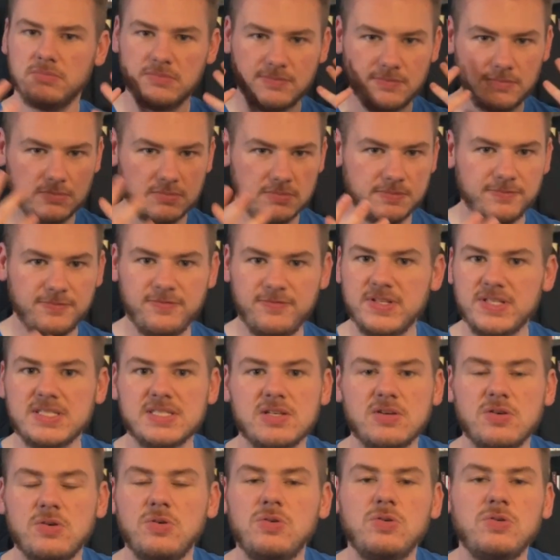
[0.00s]

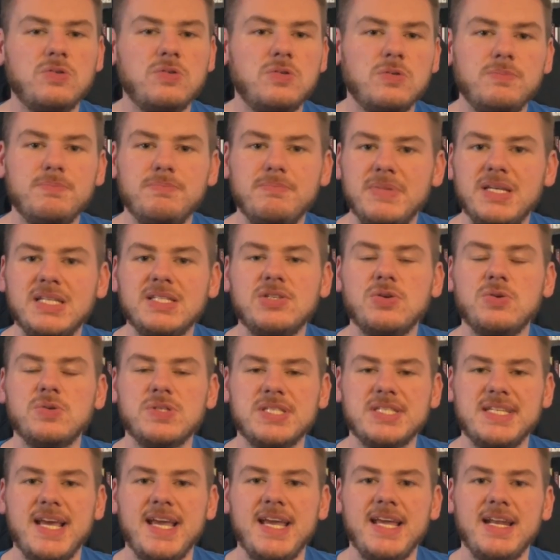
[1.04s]
physical, mental
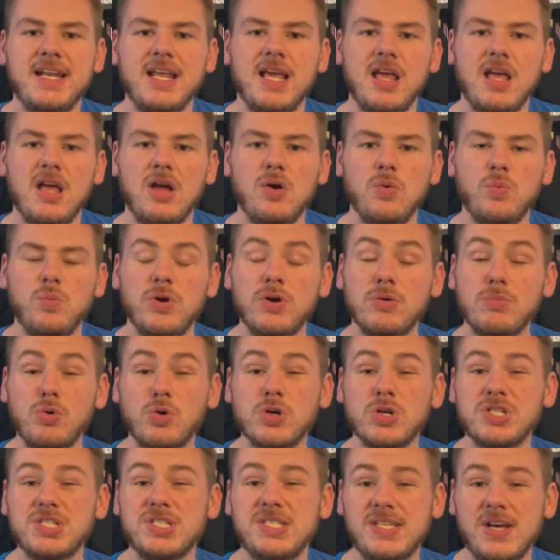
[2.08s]
state, we're more
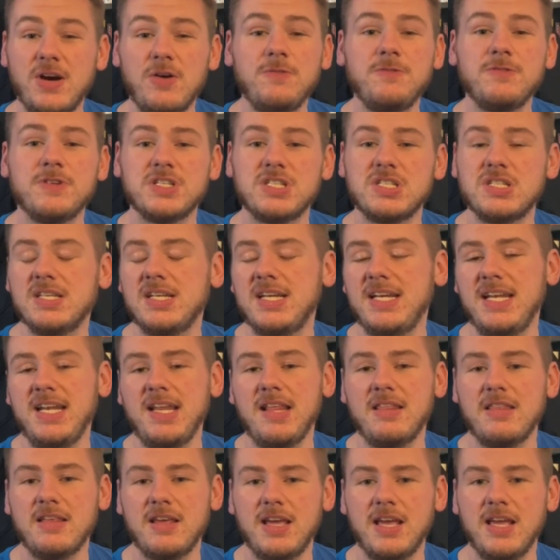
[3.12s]
selfish than anything.